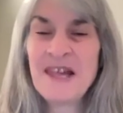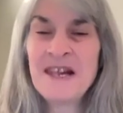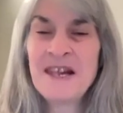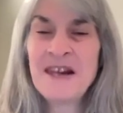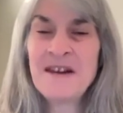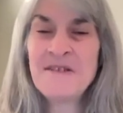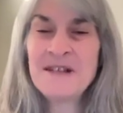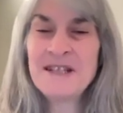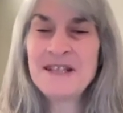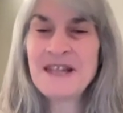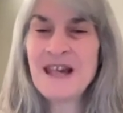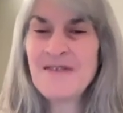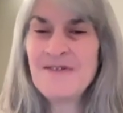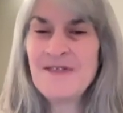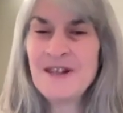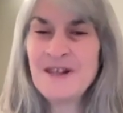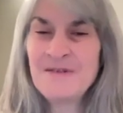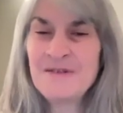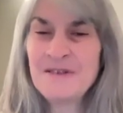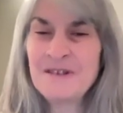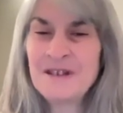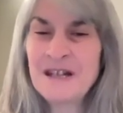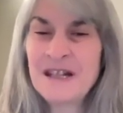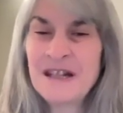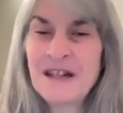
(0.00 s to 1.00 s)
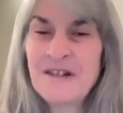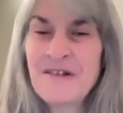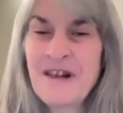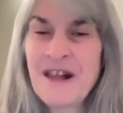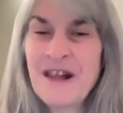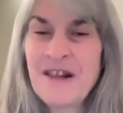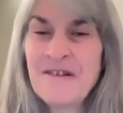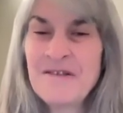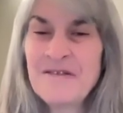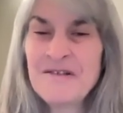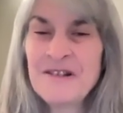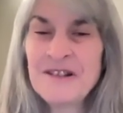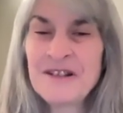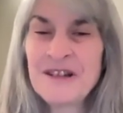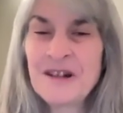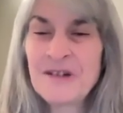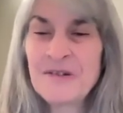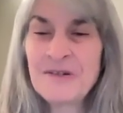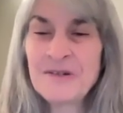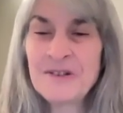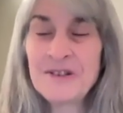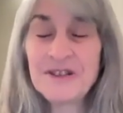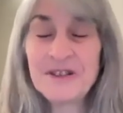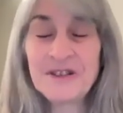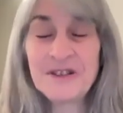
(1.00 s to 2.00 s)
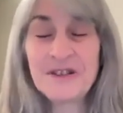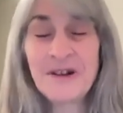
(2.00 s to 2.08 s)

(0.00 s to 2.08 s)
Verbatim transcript: and I was having really great results,